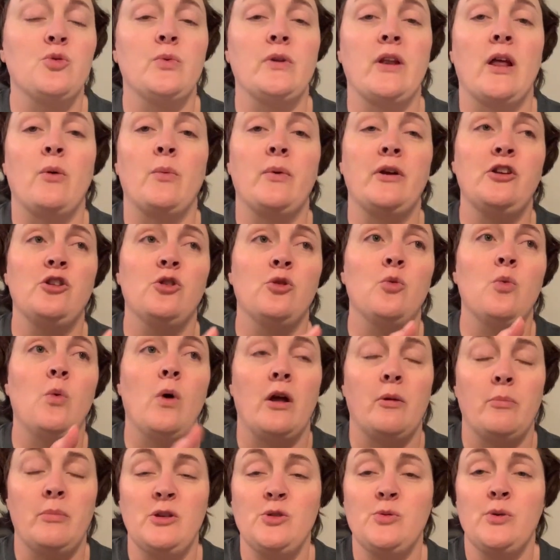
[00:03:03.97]
now we do
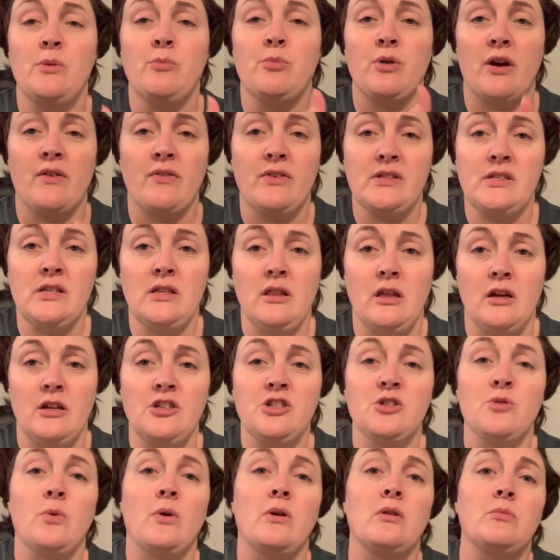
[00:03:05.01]
one between breakfast and lunch
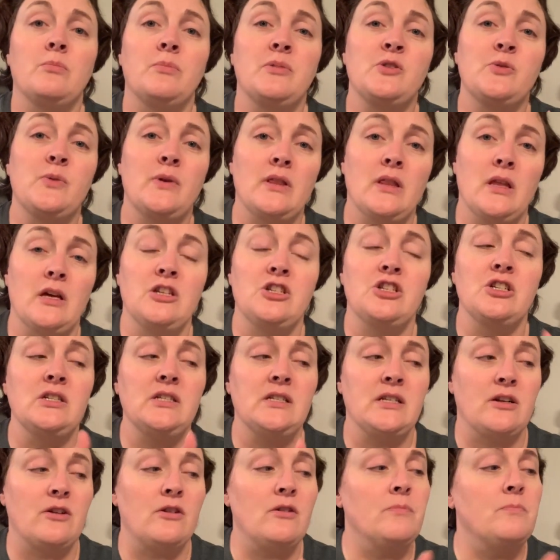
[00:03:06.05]
and one between lunch and
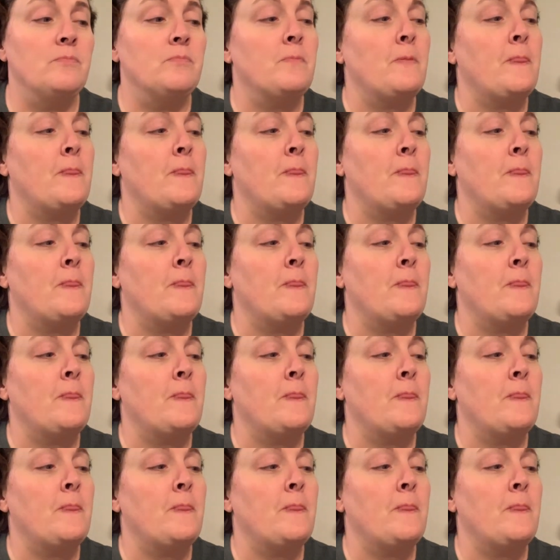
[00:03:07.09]
dinner.